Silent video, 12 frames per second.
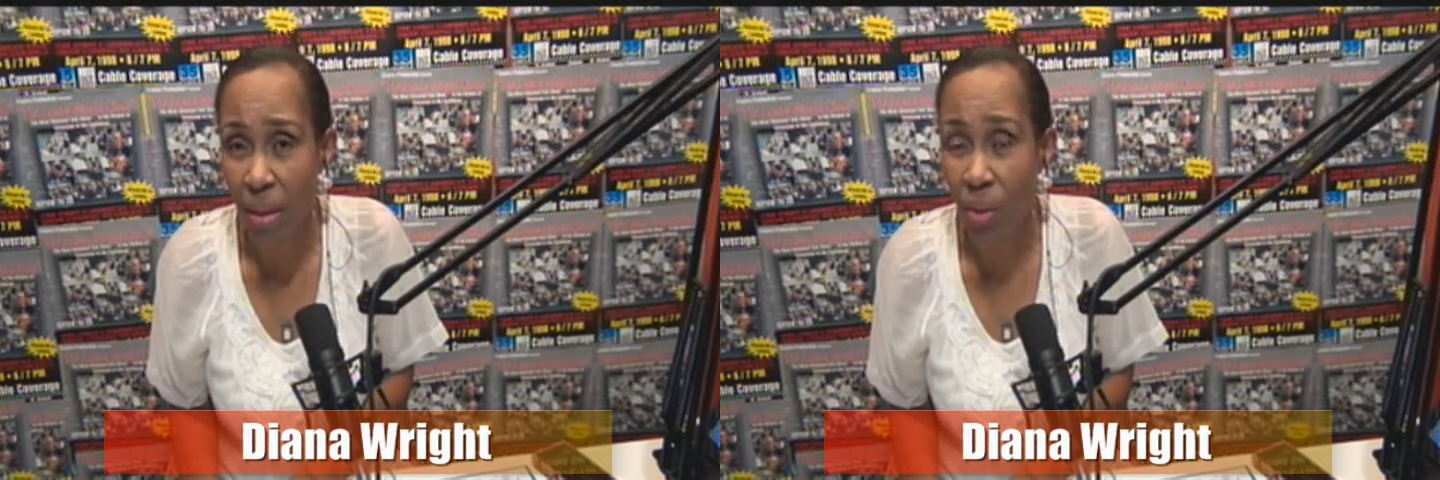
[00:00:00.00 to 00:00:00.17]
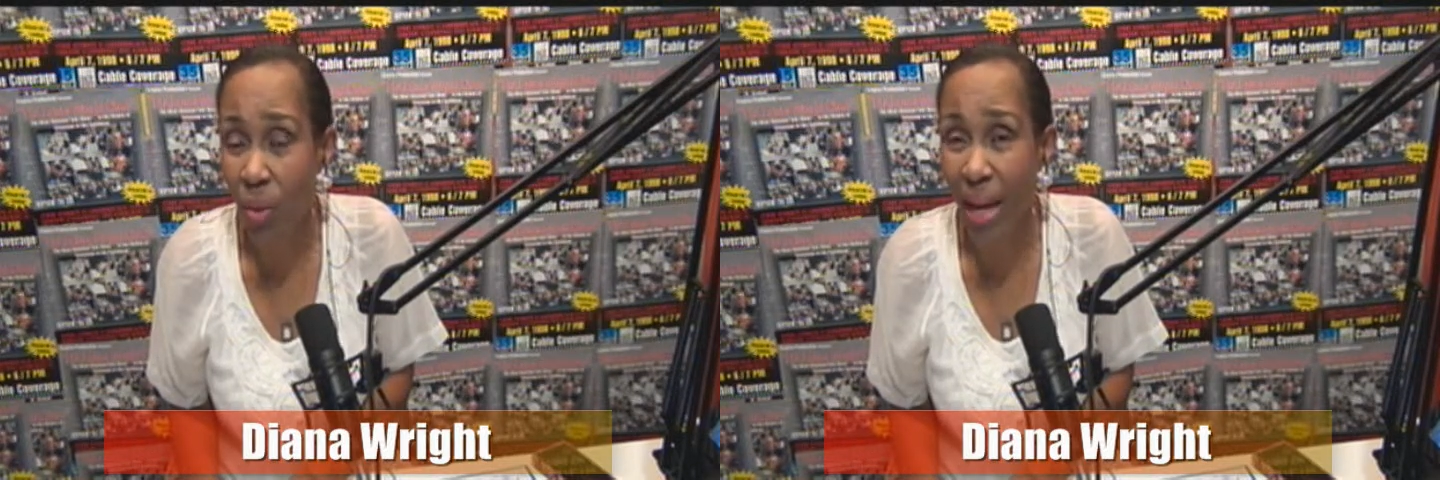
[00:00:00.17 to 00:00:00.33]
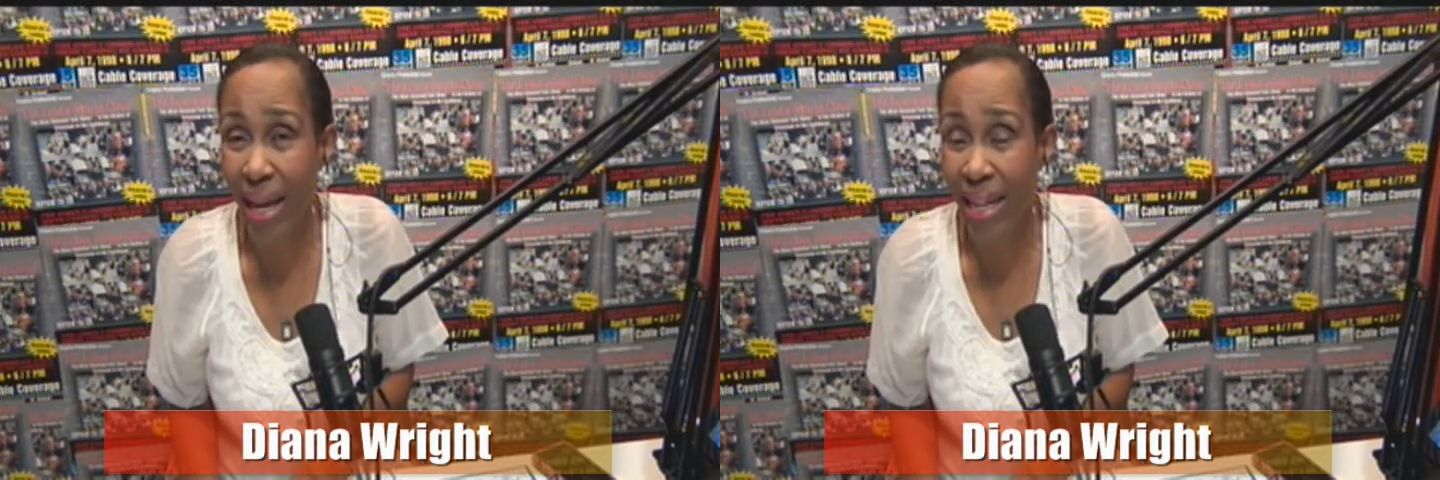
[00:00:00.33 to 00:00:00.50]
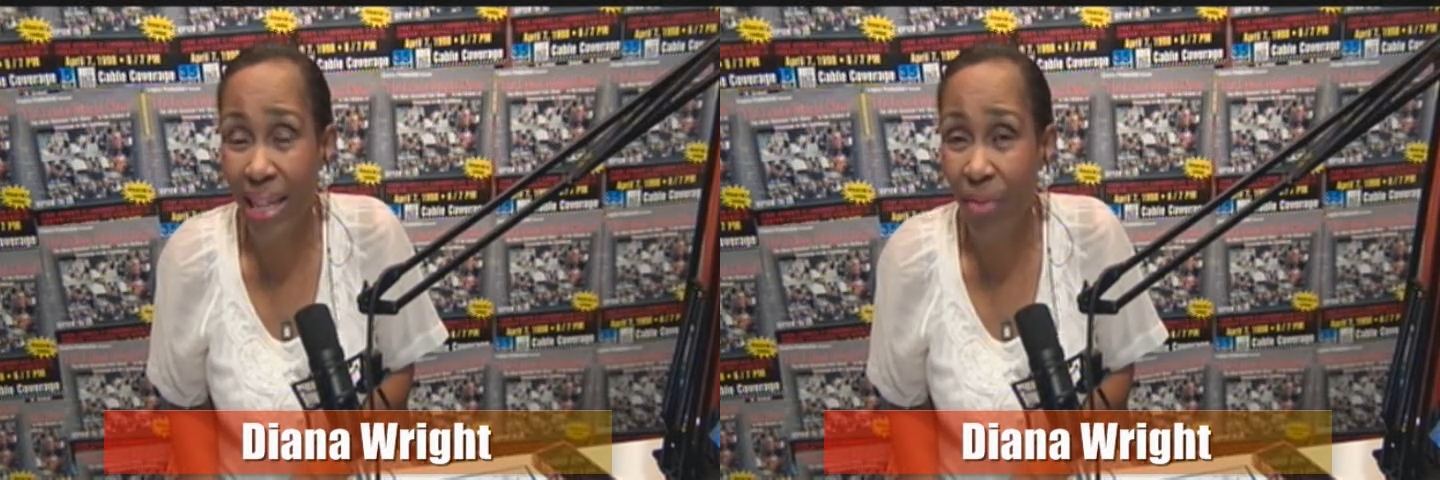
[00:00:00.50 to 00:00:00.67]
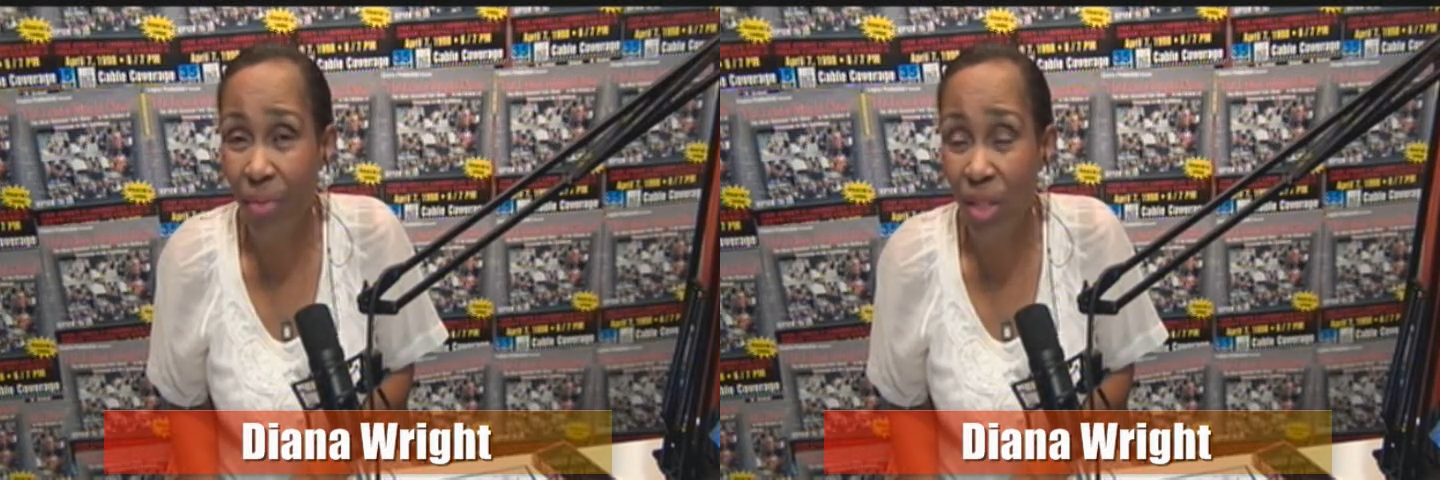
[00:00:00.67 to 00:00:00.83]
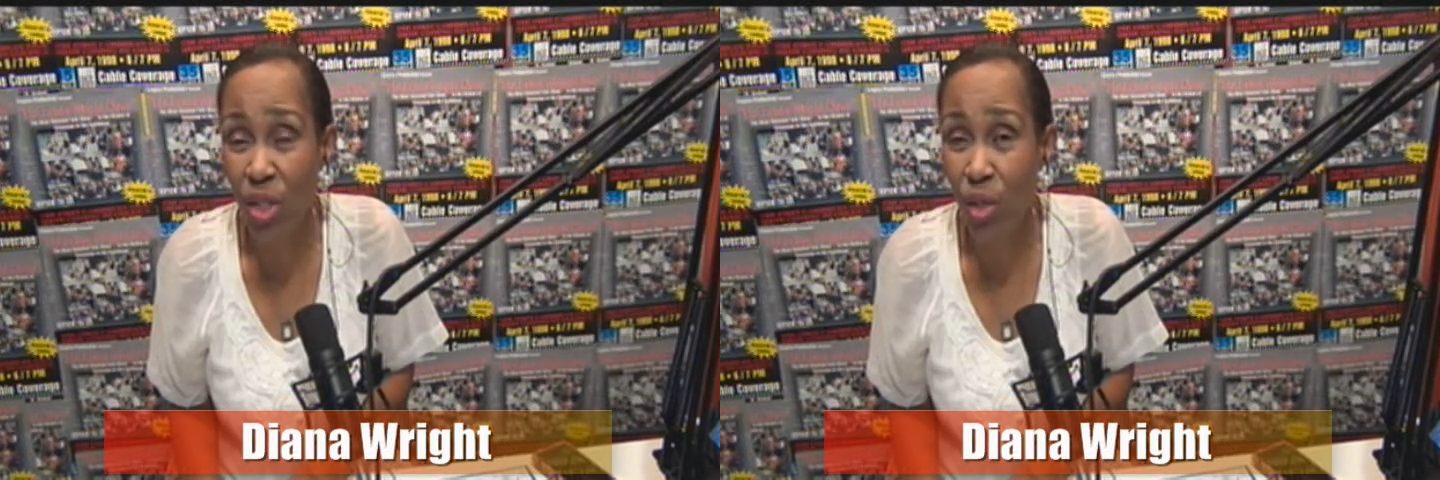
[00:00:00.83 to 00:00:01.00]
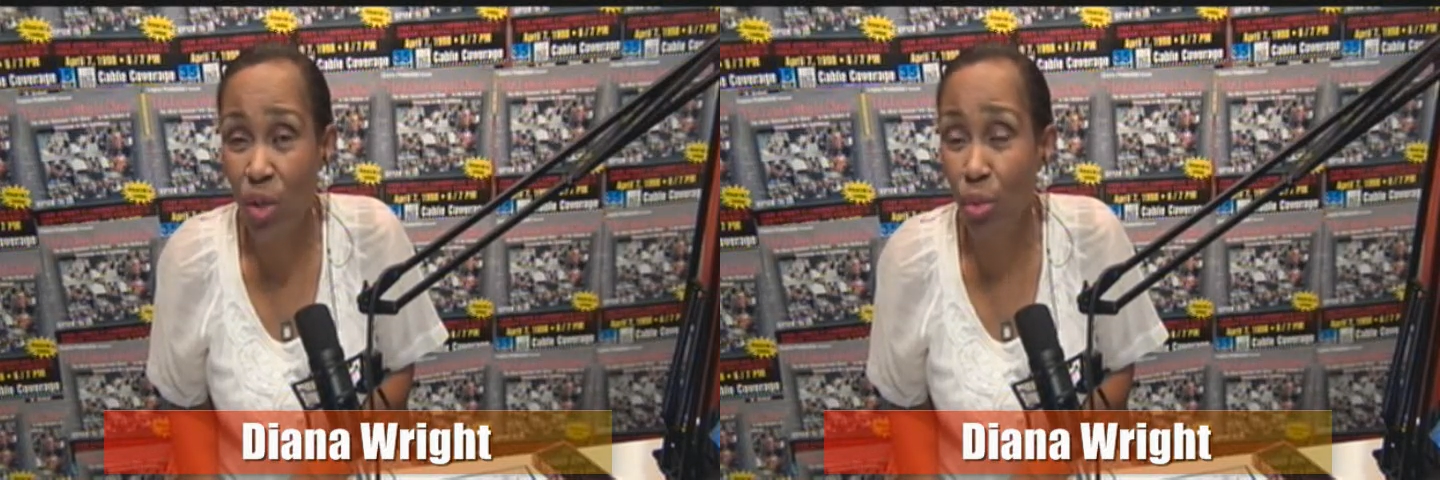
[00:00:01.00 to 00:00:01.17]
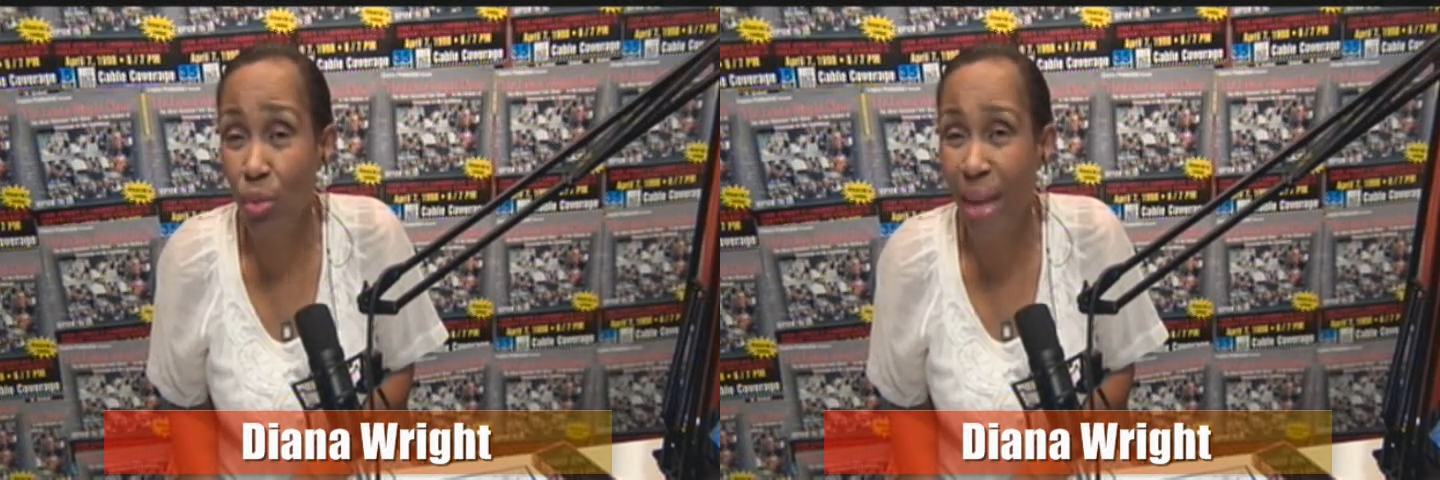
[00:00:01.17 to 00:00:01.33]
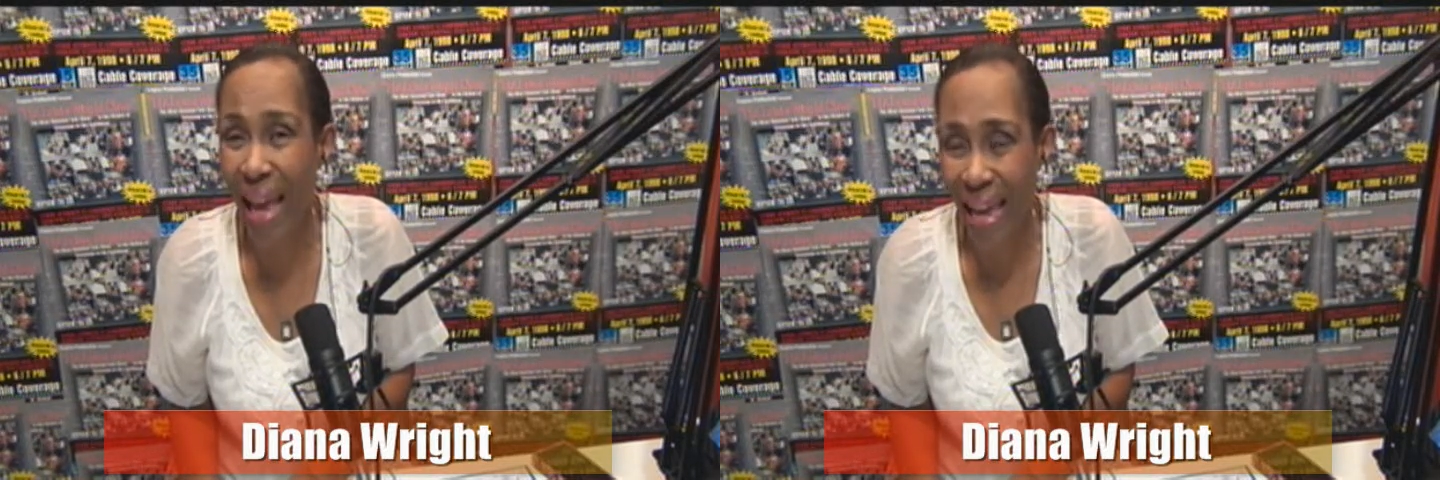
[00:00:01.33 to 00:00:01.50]
You can't live in
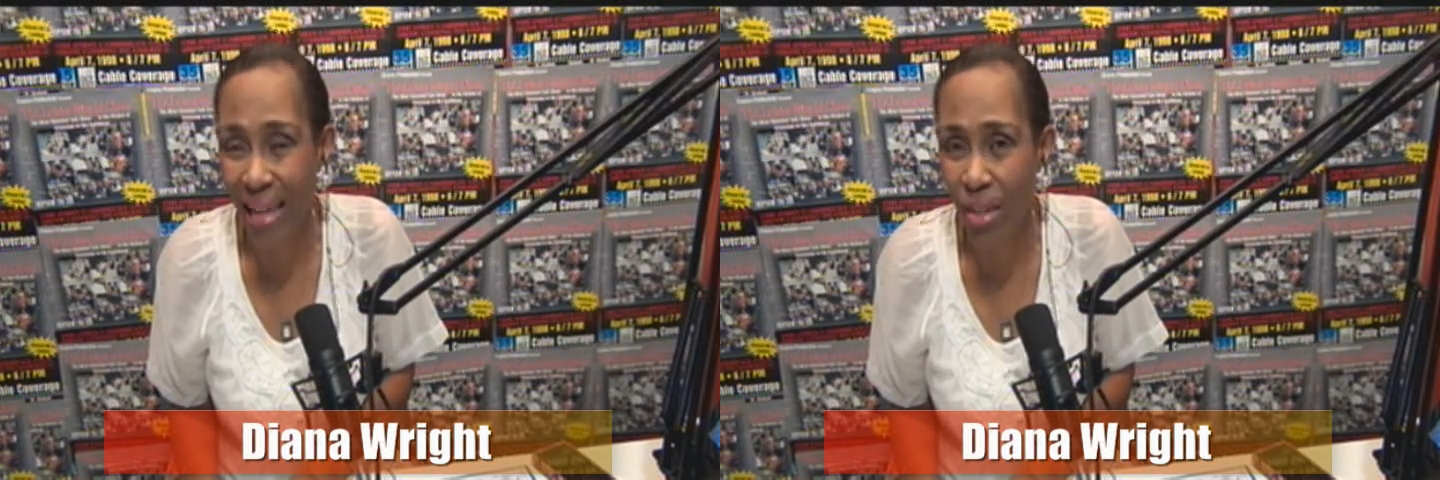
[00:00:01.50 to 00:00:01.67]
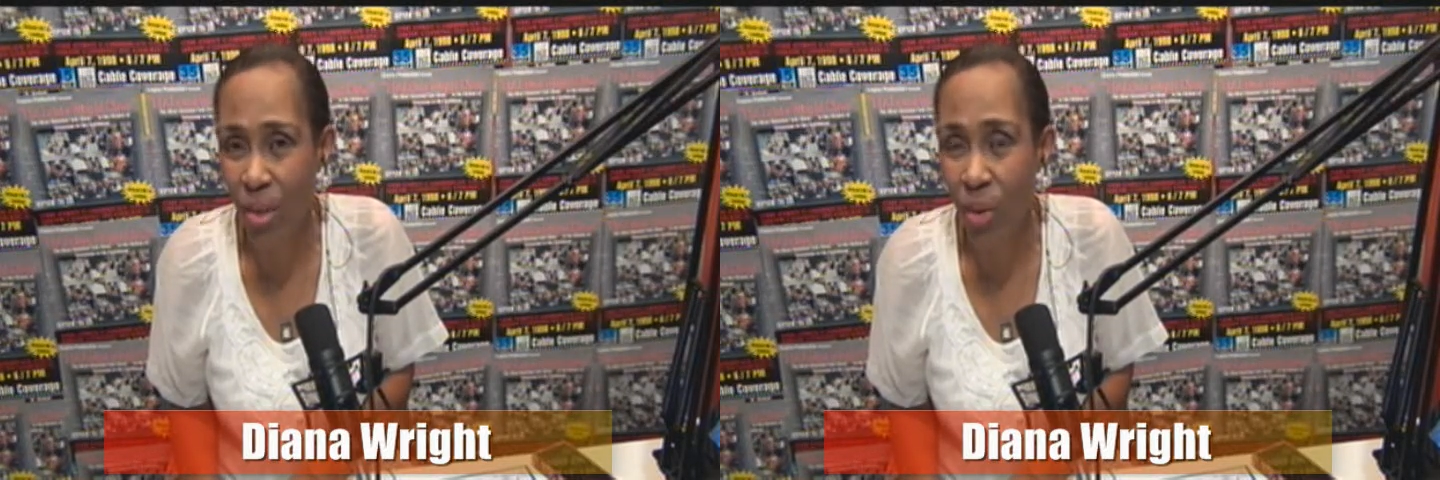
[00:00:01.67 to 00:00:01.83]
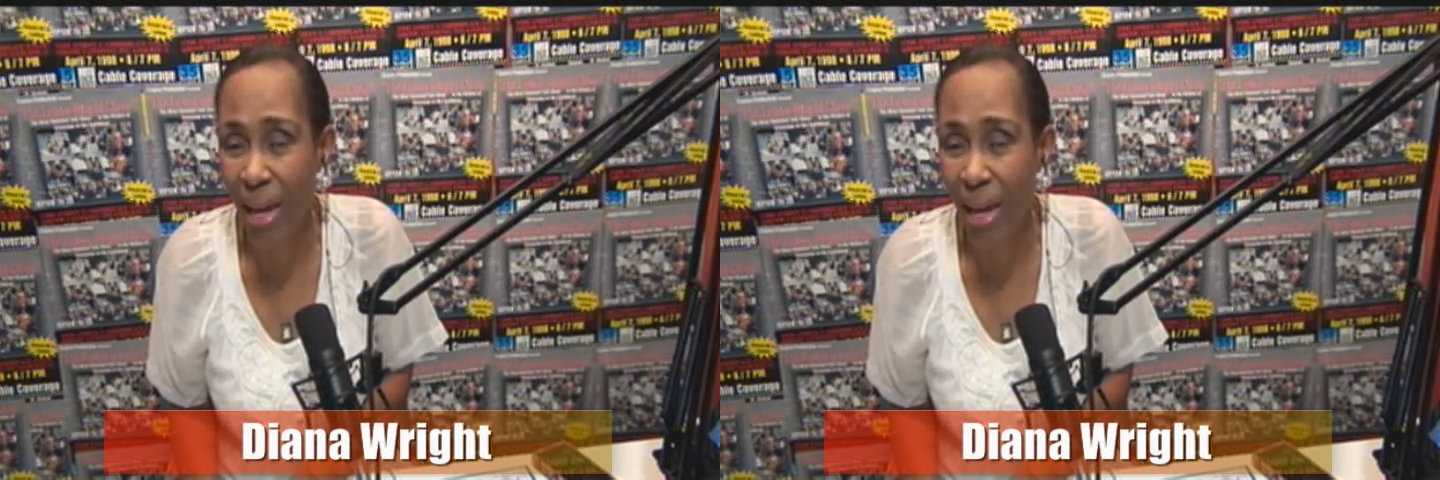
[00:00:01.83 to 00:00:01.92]
two days.